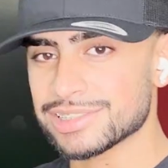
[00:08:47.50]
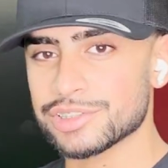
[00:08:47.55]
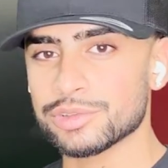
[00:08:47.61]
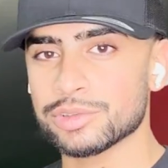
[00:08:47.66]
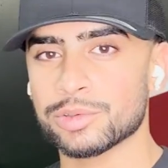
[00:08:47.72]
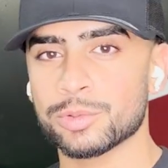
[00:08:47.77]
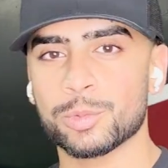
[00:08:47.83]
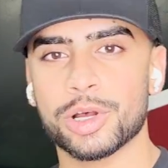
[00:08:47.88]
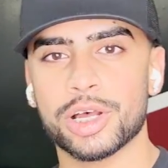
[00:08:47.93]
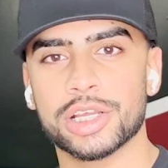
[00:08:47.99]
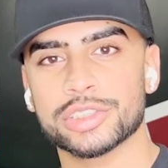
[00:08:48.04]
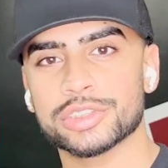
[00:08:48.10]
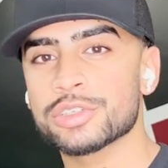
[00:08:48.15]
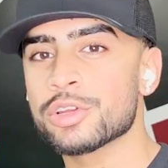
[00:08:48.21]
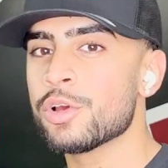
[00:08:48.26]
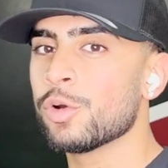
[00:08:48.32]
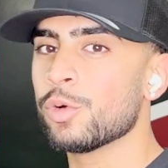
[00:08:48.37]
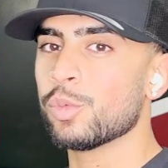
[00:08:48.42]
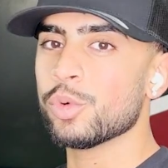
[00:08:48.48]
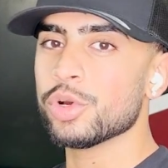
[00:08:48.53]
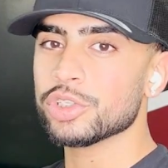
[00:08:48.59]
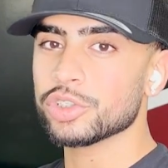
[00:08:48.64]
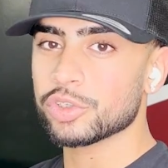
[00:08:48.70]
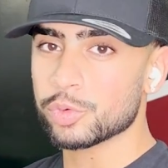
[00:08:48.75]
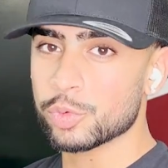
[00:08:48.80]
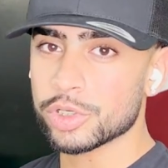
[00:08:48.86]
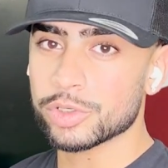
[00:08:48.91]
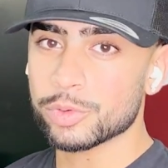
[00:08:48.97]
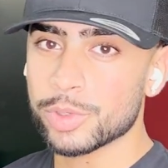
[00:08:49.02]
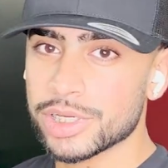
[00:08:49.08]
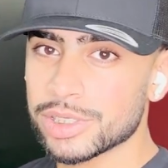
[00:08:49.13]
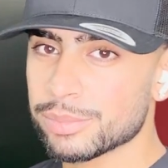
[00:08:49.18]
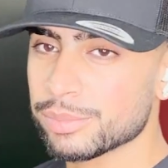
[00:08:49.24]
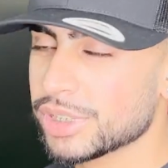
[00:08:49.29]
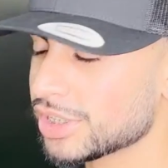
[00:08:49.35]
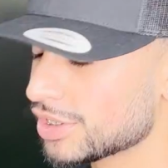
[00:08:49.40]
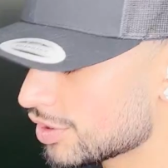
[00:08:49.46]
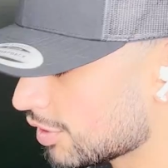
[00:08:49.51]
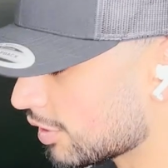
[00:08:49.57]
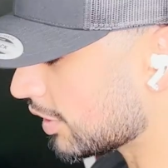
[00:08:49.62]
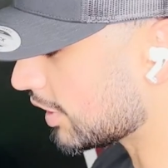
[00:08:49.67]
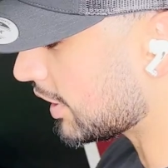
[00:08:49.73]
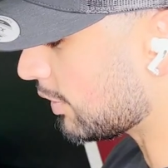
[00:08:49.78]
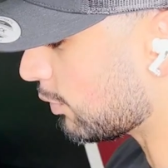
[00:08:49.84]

through the wash. One quick way to make sure it